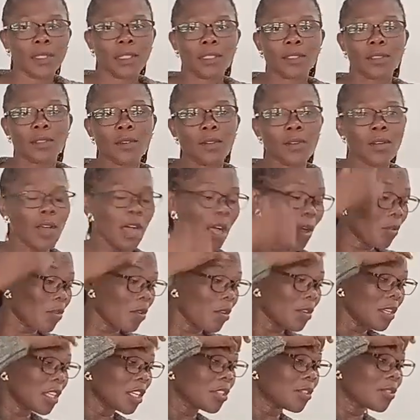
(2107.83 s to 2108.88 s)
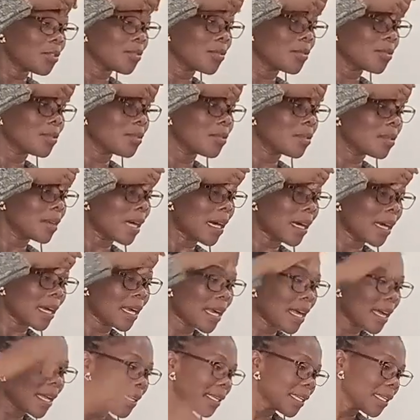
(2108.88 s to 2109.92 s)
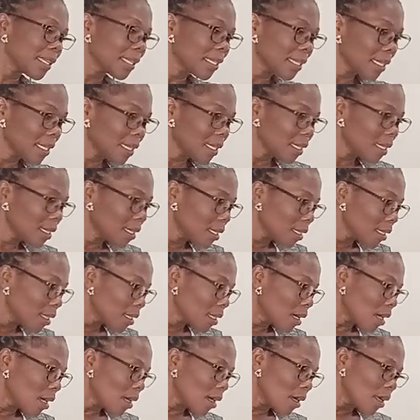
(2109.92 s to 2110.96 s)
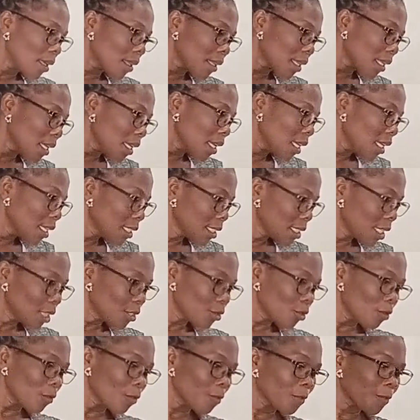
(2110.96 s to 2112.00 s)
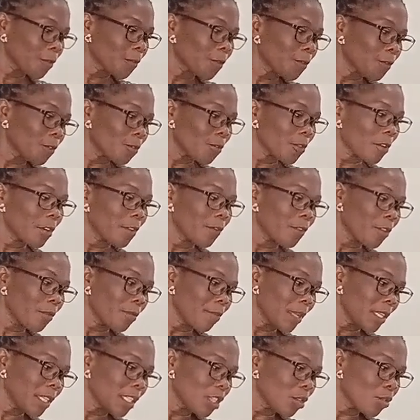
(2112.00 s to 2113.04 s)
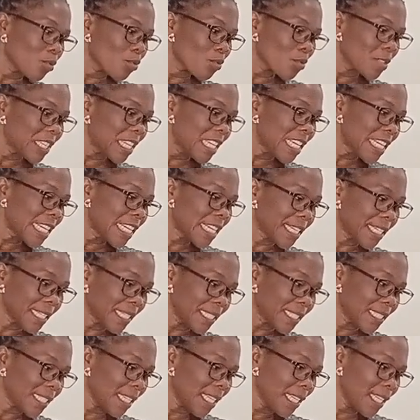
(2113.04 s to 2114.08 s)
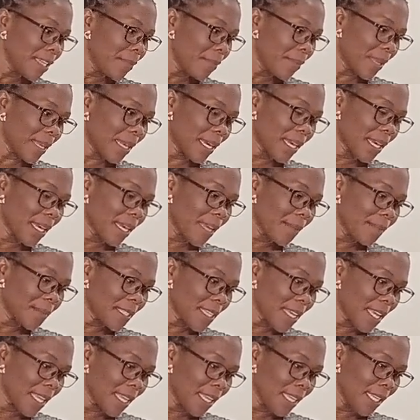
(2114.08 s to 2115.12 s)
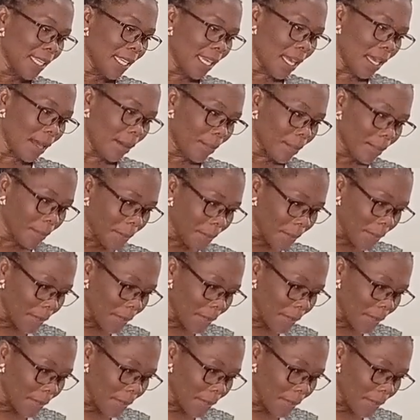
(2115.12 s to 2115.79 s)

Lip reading: So according to Akali, the indices of rural development include increase in per capita income,